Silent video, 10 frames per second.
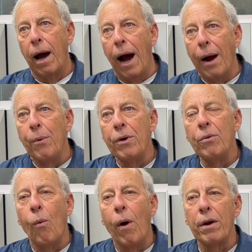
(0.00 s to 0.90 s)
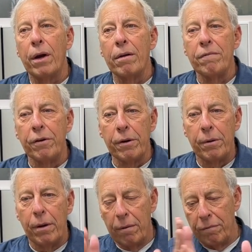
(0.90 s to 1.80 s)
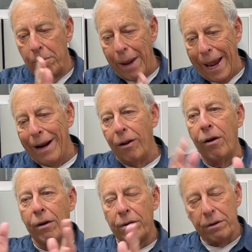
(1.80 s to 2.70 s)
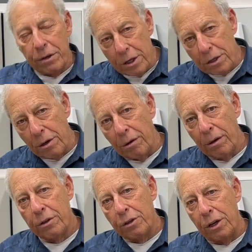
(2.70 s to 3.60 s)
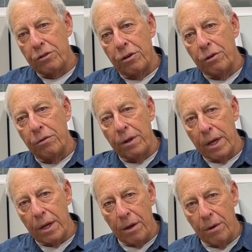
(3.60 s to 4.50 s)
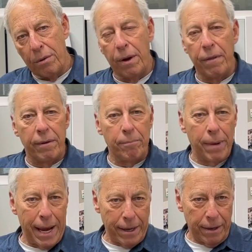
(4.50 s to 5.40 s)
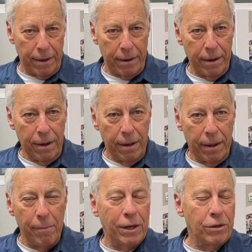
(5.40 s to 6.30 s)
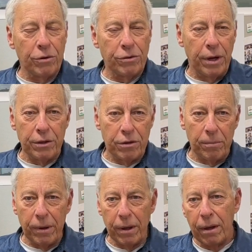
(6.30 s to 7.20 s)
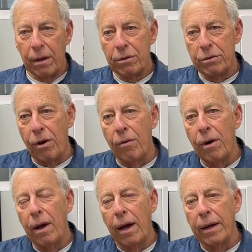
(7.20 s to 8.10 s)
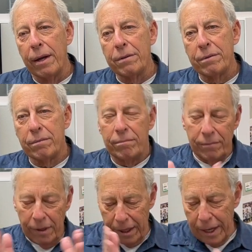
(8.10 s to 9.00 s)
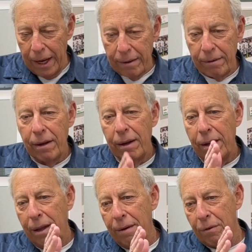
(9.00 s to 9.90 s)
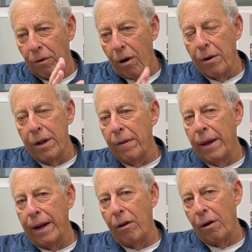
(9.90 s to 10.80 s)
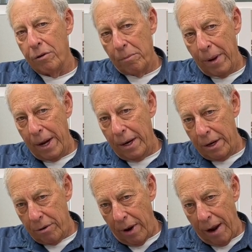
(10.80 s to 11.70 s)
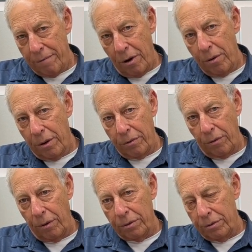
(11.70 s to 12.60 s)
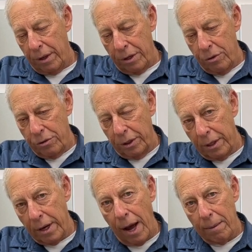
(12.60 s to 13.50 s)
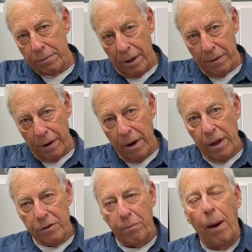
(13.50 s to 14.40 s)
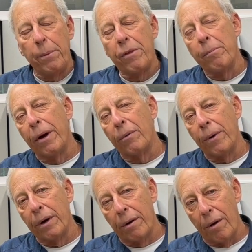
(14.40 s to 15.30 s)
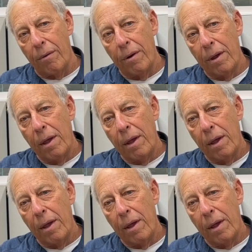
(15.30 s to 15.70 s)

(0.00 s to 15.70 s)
I wouldn't want to convert it from analog to digital just to do the EQ and then back again. That makes no sense to me. So I guess, again, if you're already in the analog domain and you have tone controls, then using the knobs on there it's probably the better way to go.